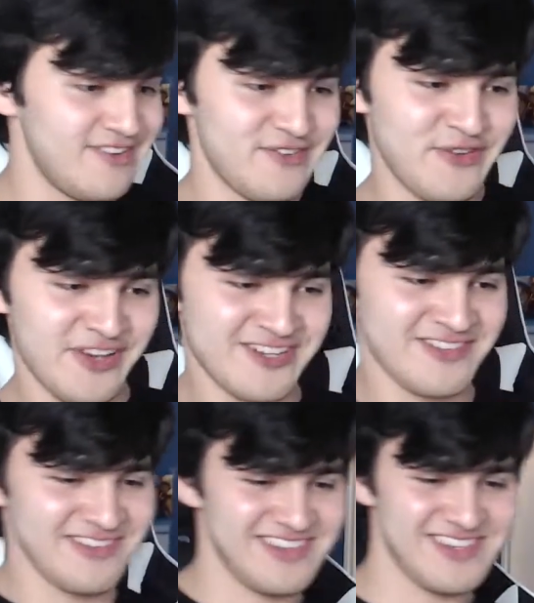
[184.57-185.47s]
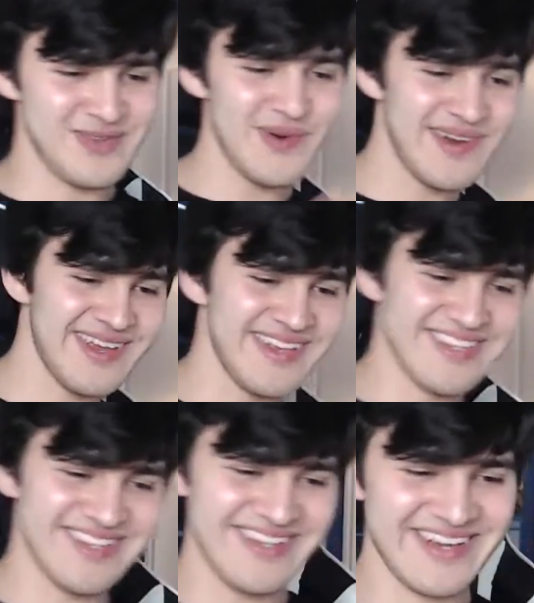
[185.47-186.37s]
fictional
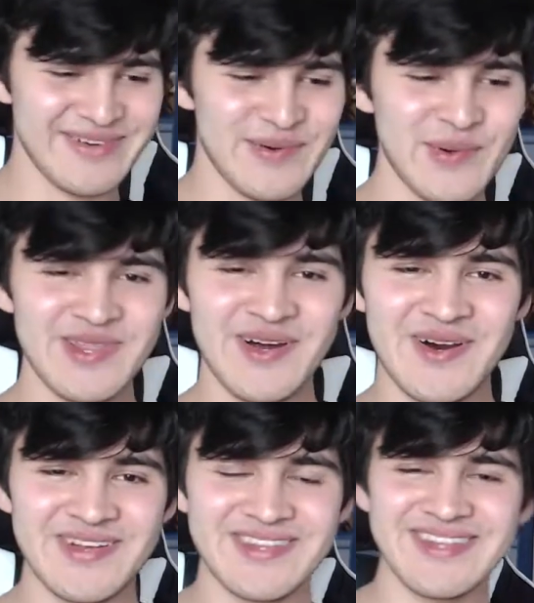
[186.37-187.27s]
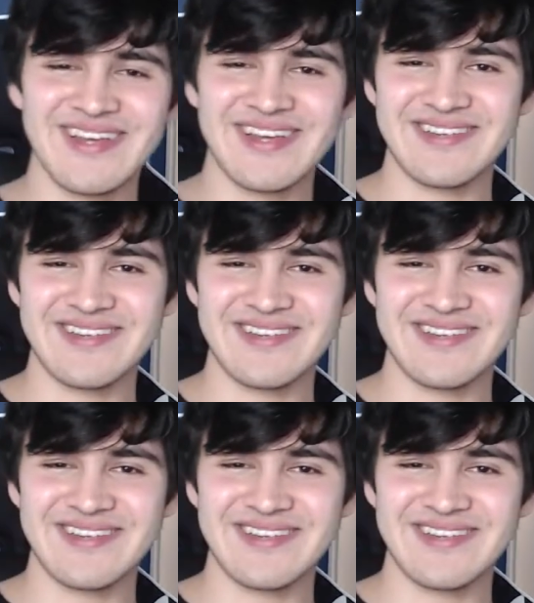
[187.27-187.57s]
stories like going on, like